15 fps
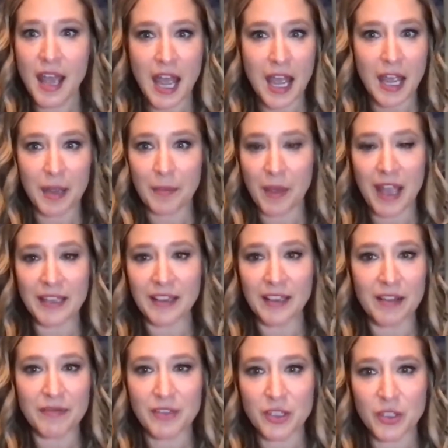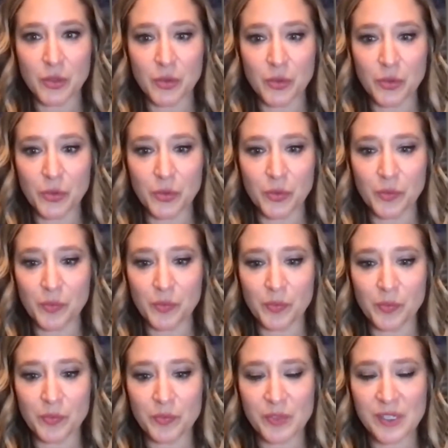um, I'd love to
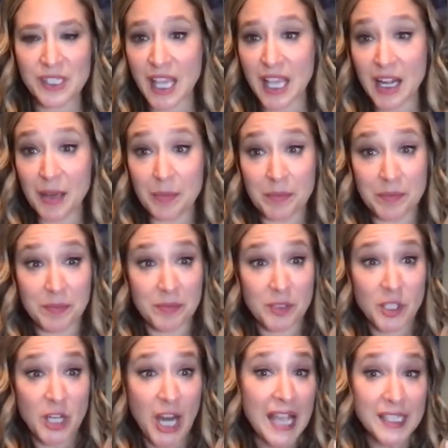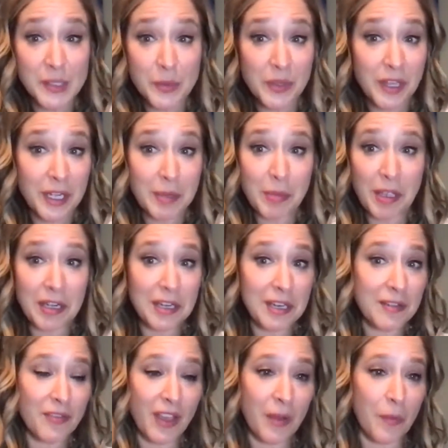set up chats with anybody
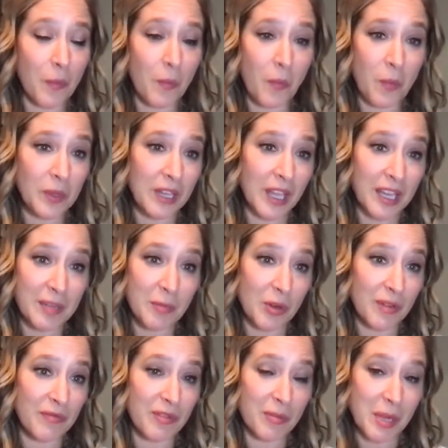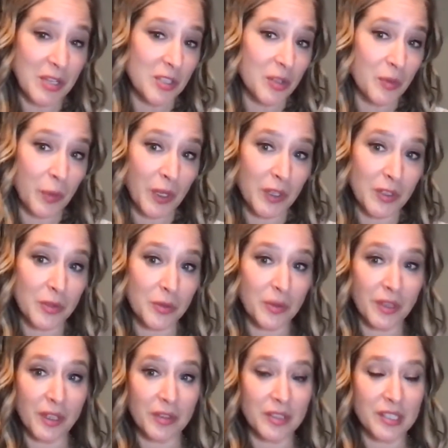if they would like more information we could do a
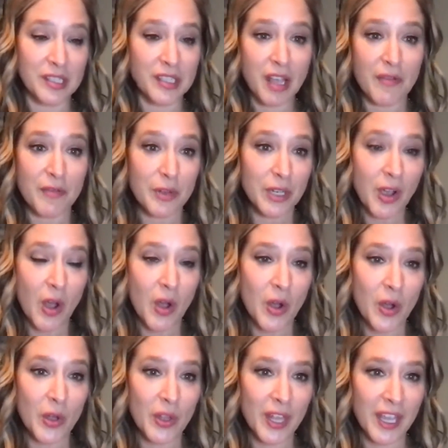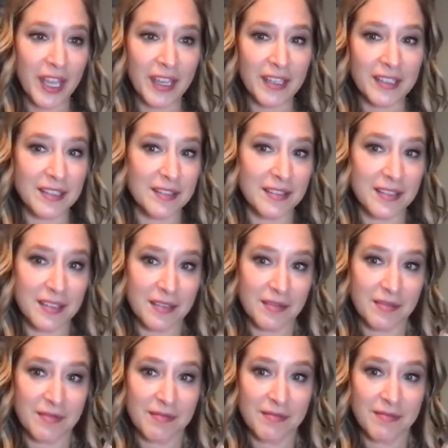little discovery call and
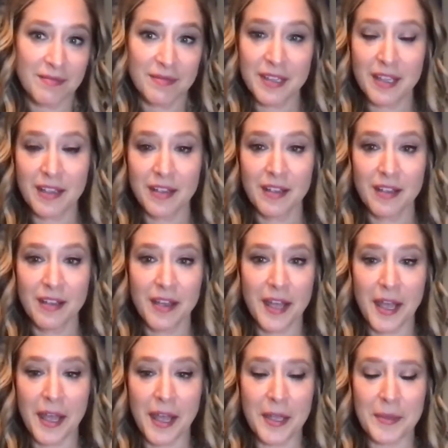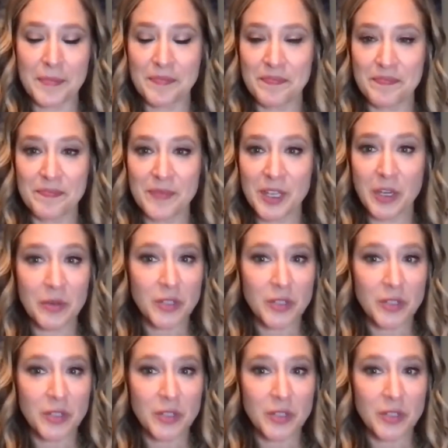um, you know